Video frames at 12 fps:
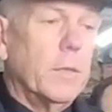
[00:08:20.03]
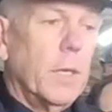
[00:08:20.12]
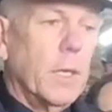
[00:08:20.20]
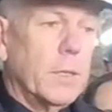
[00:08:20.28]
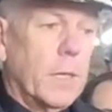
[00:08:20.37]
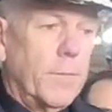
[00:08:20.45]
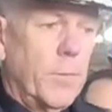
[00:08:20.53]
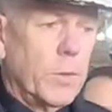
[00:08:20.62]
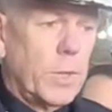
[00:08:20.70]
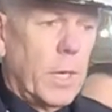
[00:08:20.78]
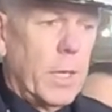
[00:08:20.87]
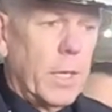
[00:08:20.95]
Yes,
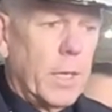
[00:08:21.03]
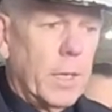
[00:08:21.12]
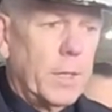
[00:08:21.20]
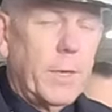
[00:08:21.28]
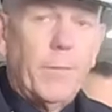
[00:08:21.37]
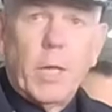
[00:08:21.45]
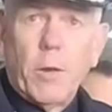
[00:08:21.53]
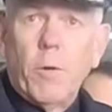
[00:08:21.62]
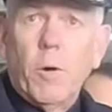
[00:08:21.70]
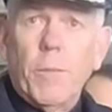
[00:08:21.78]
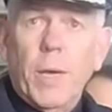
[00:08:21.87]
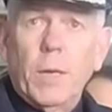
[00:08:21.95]
unfortunately a
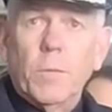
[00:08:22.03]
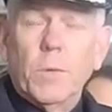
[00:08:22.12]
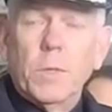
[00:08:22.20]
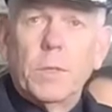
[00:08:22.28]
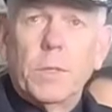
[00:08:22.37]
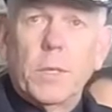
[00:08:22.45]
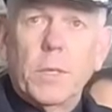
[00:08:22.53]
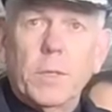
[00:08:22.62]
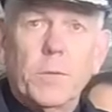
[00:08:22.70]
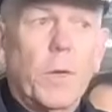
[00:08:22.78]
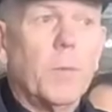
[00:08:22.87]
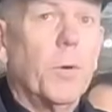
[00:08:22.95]
70-year-old man was
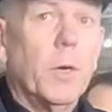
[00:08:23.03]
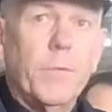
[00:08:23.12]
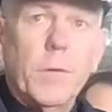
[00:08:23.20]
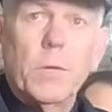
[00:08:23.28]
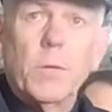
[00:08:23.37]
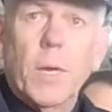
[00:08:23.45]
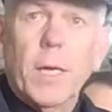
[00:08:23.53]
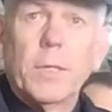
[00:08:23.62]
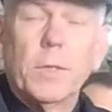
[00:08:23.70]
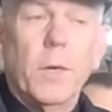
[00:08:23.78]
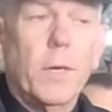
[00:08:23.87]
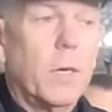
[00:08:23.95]
struck by a vehicle
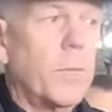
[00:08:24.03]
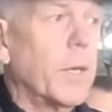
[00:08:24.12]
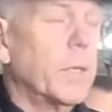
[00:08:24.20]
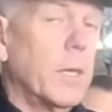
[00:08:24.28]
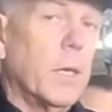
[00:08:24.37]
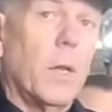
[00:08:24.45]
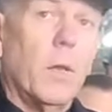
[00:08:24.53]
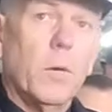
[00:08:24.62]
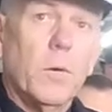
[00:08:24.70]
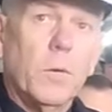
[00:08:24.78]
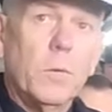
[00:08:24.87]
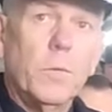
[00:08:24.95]
last night at about 10
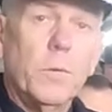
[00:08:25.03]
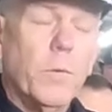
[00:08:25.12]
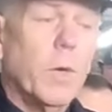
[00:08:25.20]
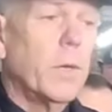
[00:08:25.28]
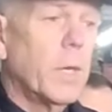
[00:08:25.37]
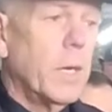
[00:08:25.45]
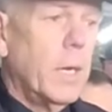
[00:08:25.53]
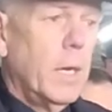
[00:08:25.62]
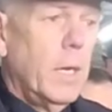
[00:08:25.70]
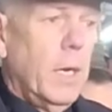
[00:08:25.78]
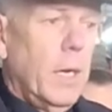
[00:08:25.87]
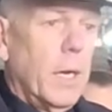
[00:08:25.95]
o'clock on Goodwood
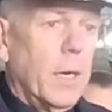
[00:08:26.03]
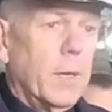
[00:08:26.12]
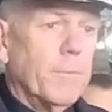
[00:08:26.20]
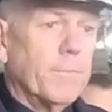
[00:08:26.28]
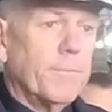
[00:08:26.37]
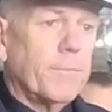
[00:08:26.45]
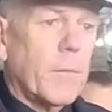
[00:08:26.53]
Road.